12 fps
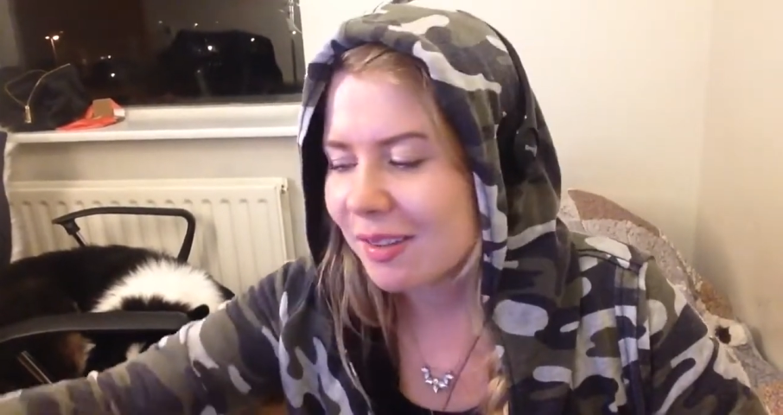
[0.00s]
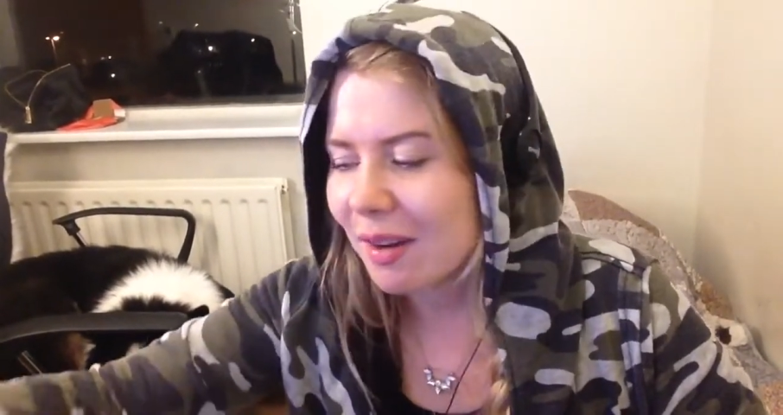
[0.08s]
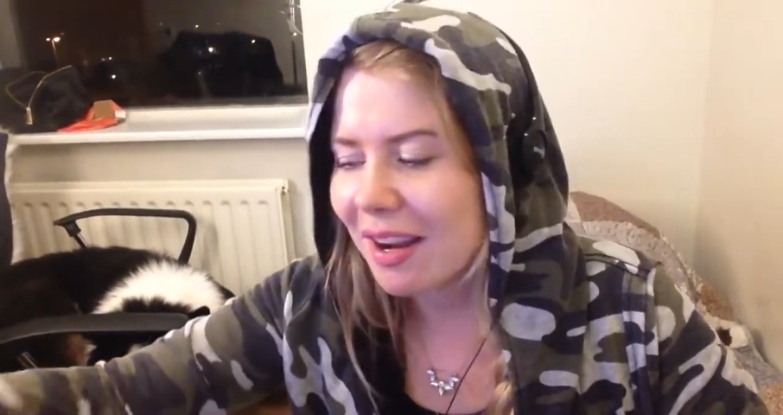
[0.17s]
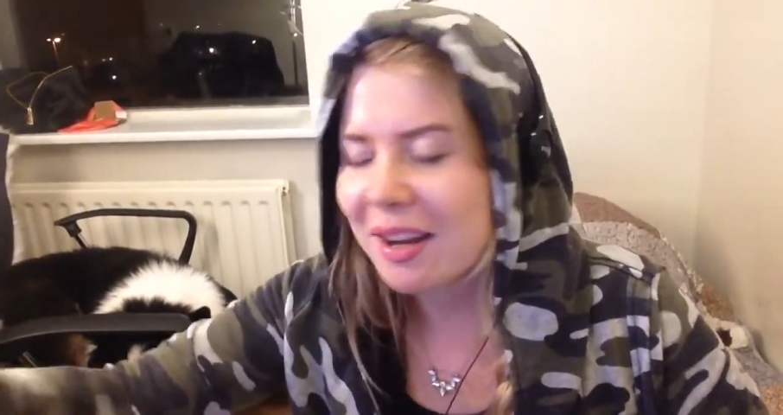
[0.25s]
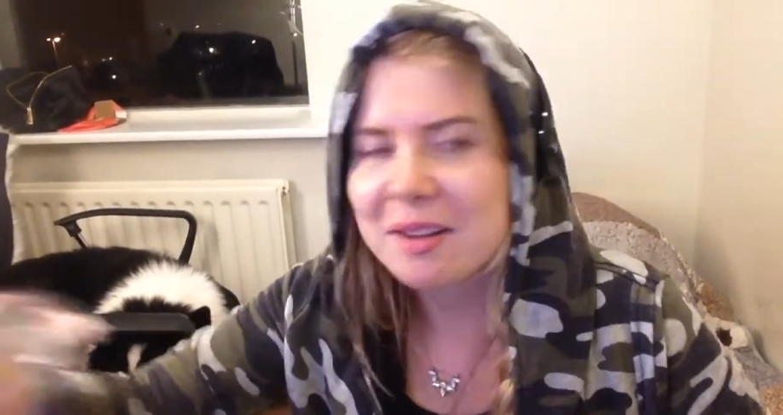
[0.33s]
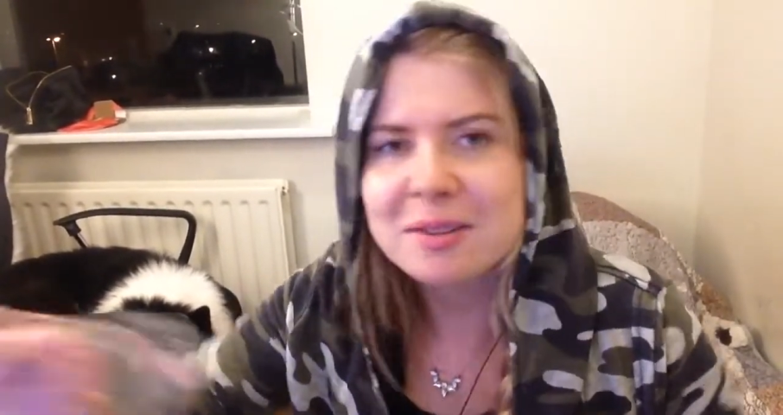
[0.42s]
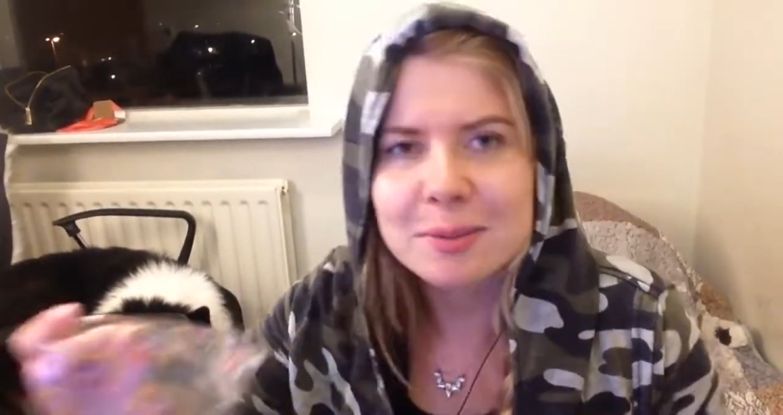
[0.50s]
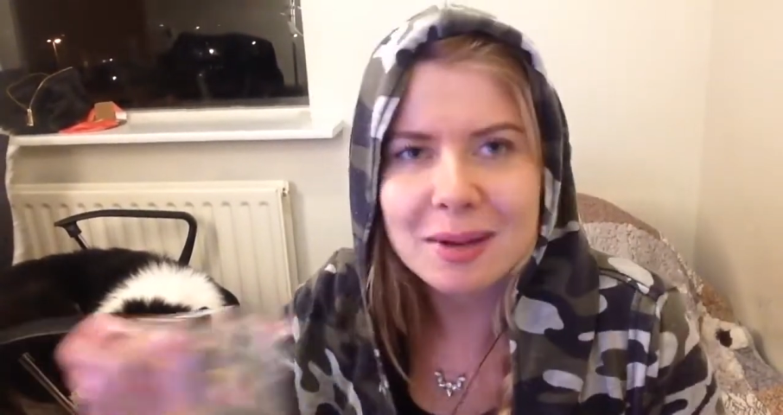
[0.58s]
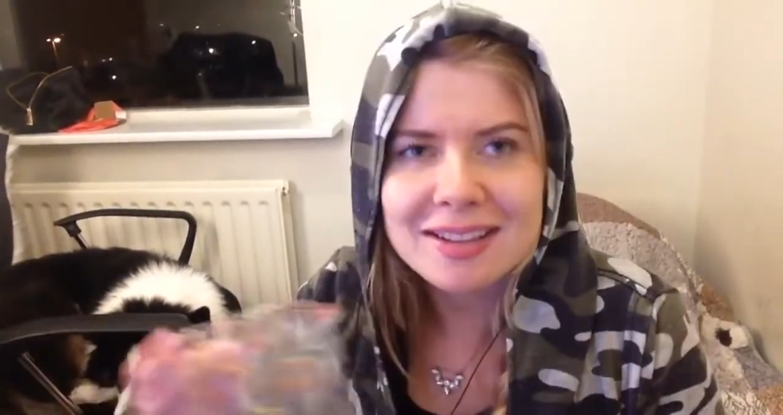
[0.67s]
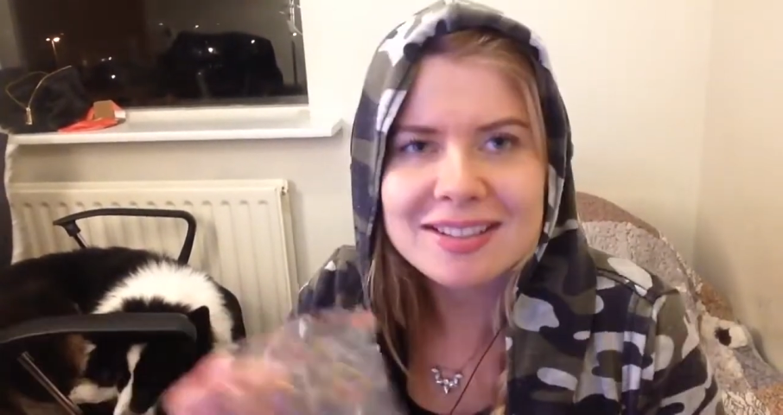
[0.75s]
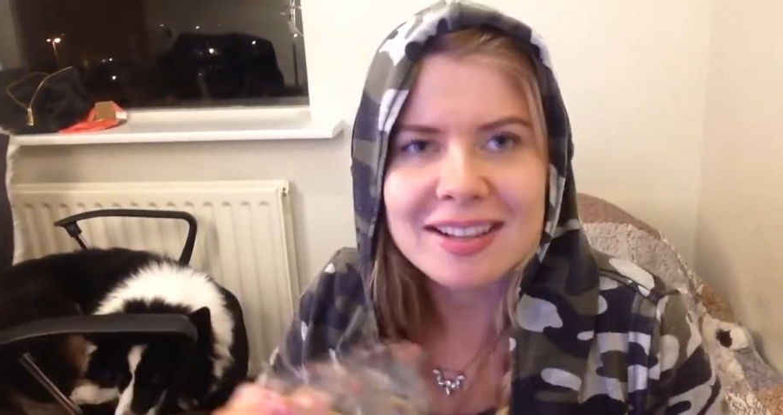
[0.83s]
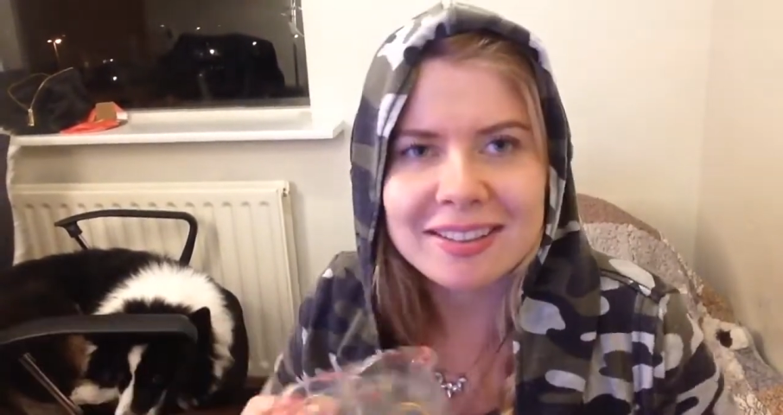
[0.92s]
trying out some
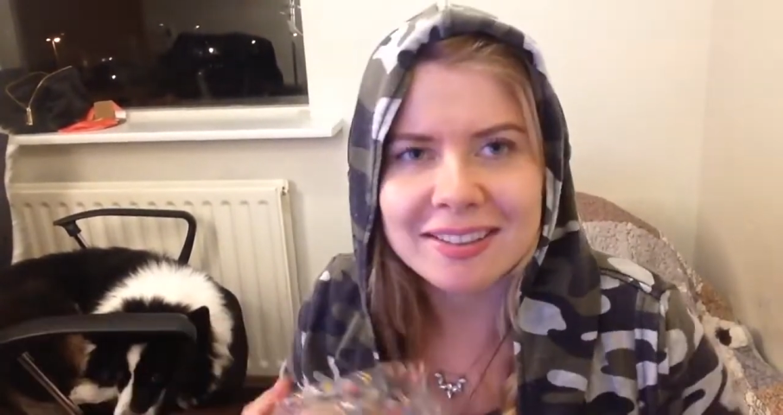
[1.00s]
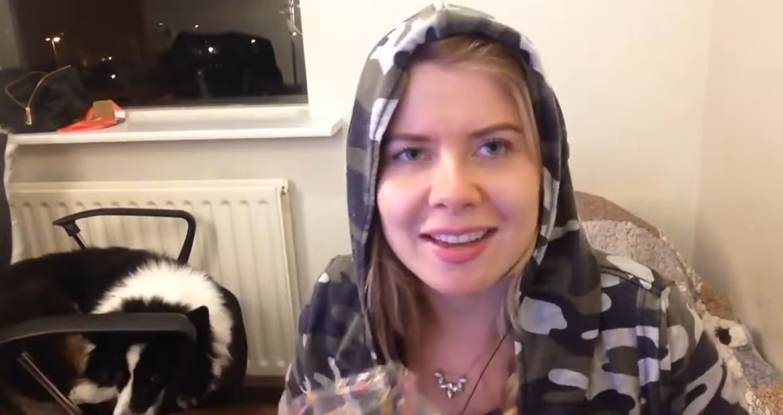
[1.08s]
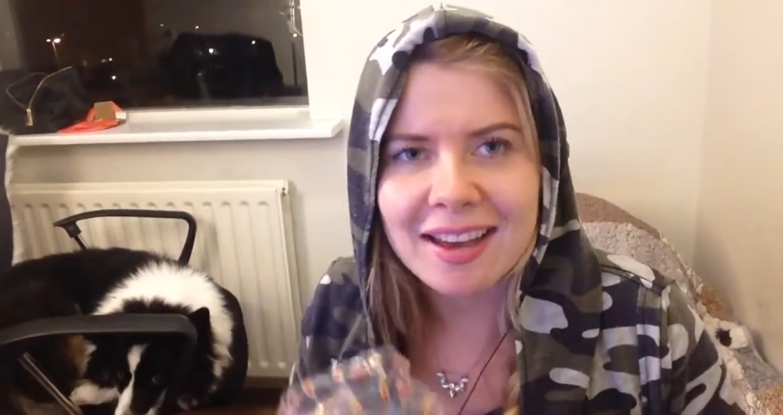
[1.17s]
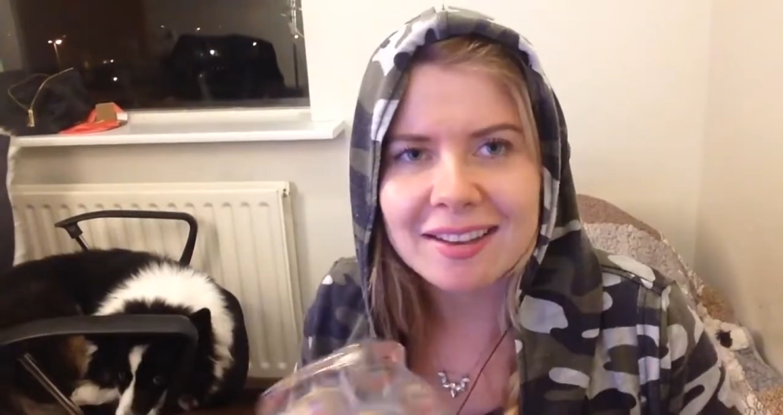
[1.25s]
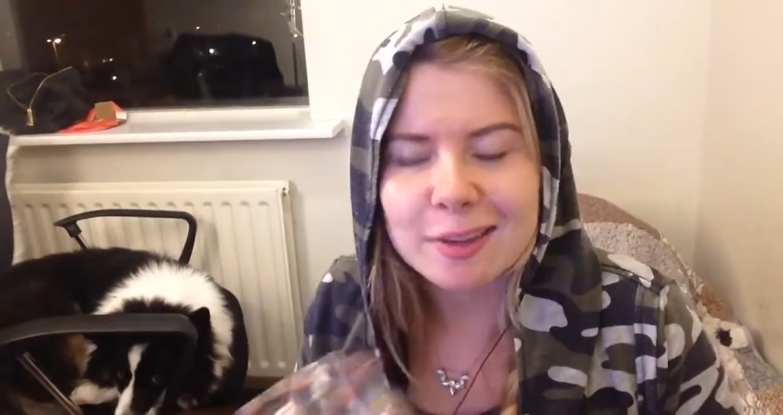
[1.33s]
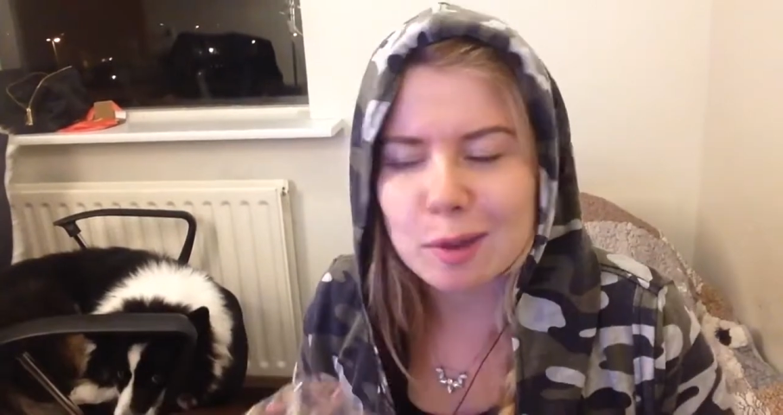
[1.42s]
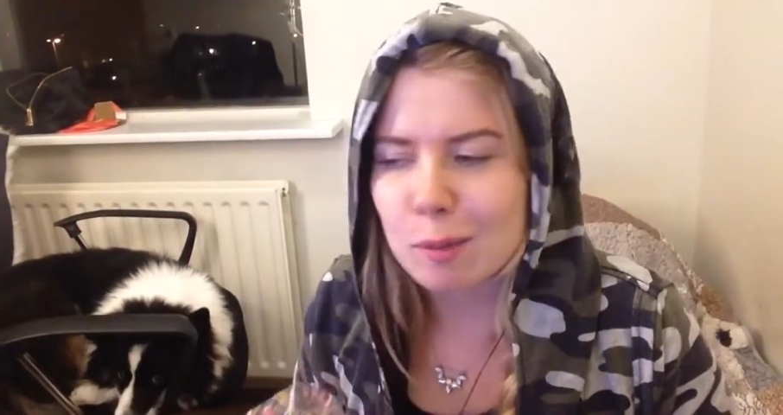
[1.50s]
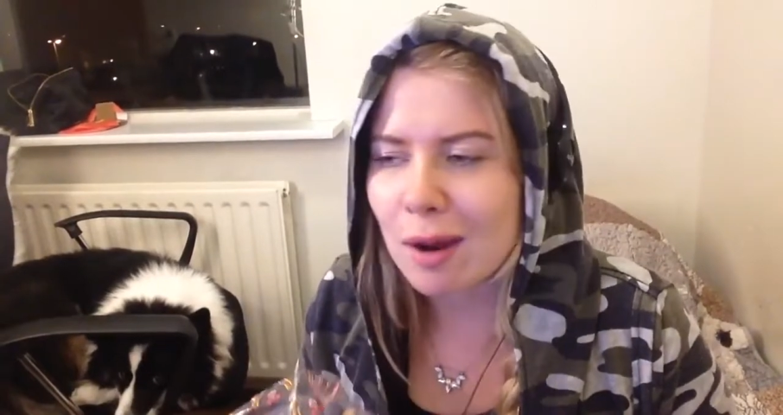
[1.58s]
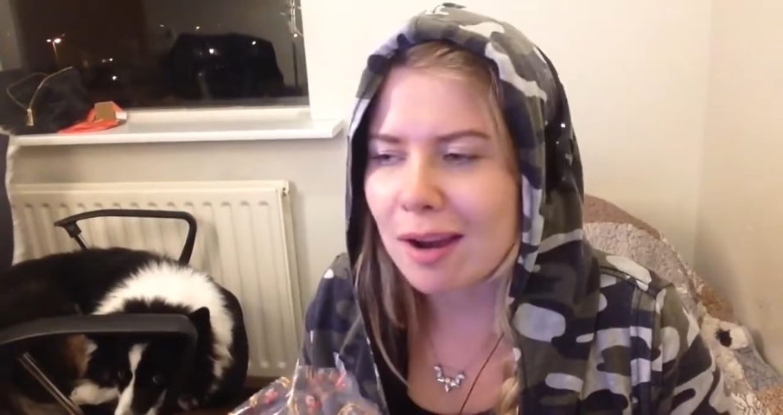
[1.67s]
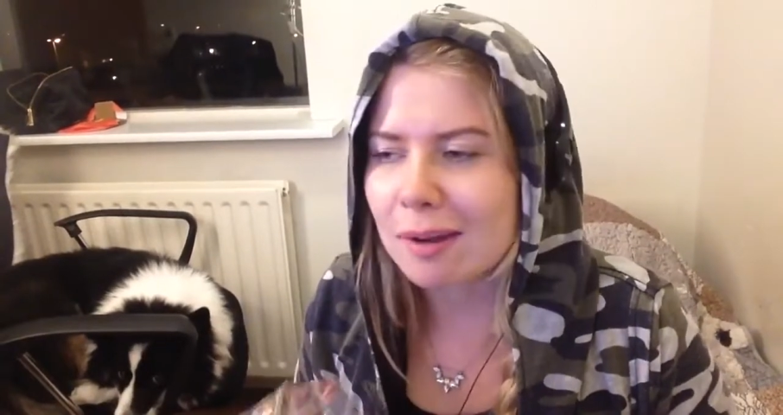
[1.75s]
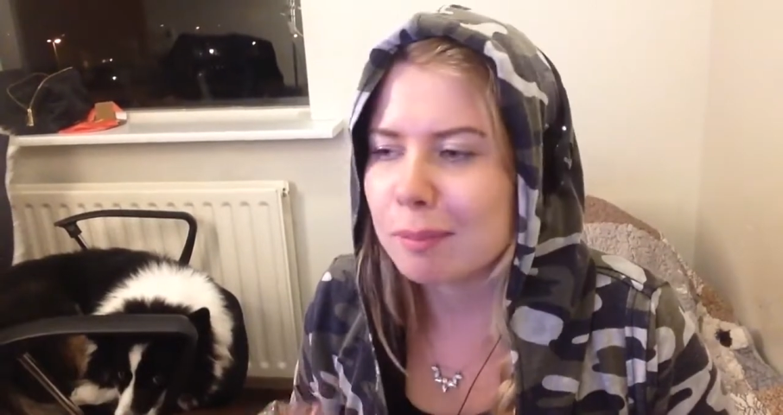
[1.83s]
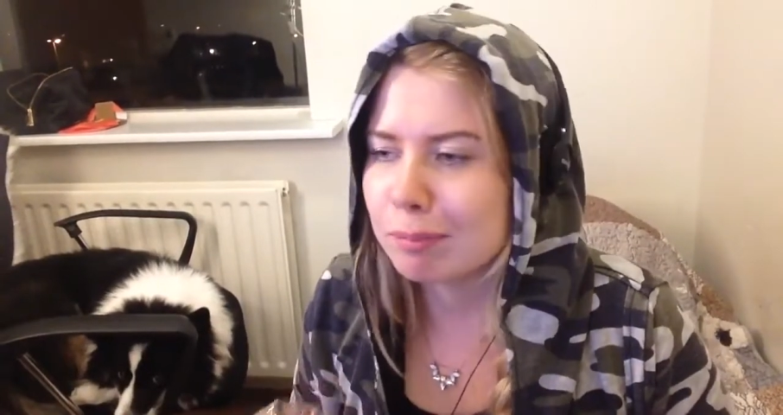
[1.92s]
Icelandic candy.
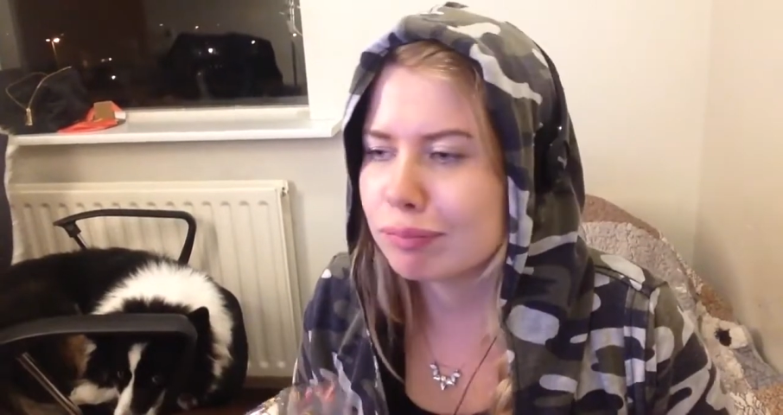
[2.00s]
Well,